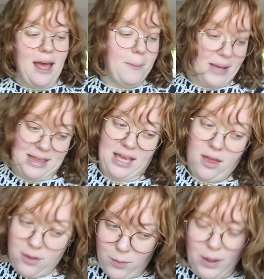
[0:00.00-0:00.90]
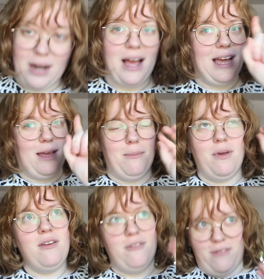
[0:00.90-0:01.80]
But the other one I am
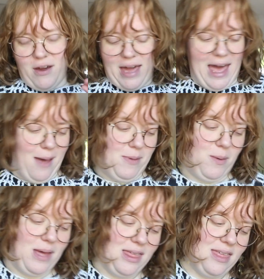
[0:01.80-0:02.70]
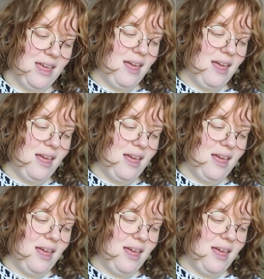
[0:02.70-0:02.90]
very happy with.